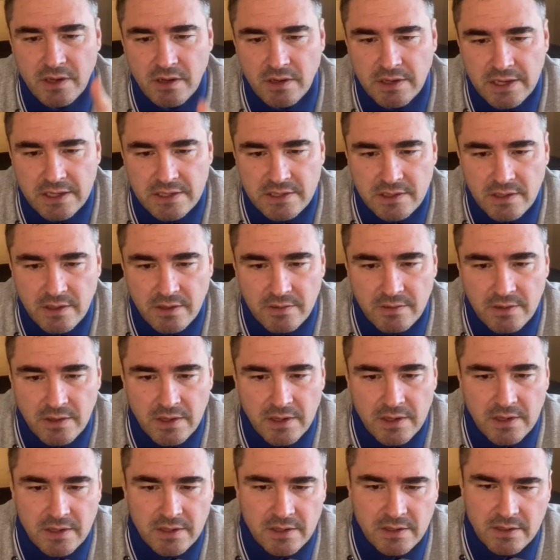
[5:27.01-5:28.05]
Okay, so
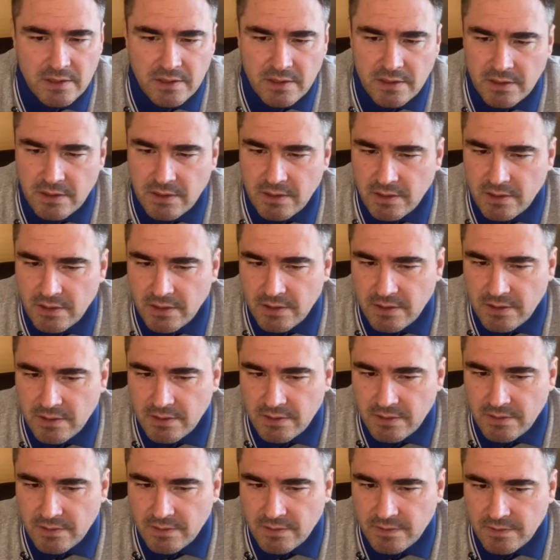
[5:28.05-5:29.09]

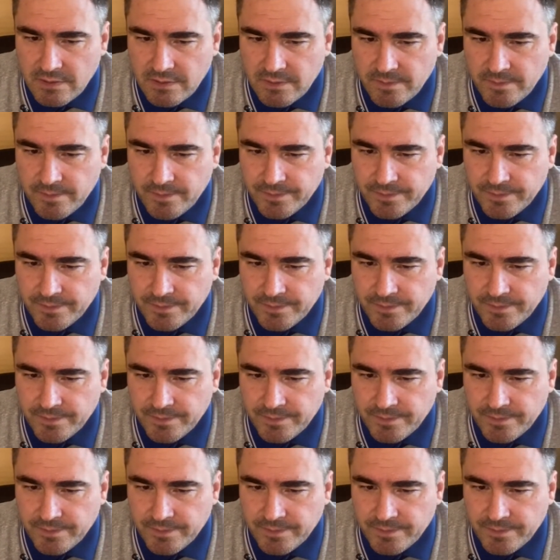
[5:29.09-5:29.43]
uh,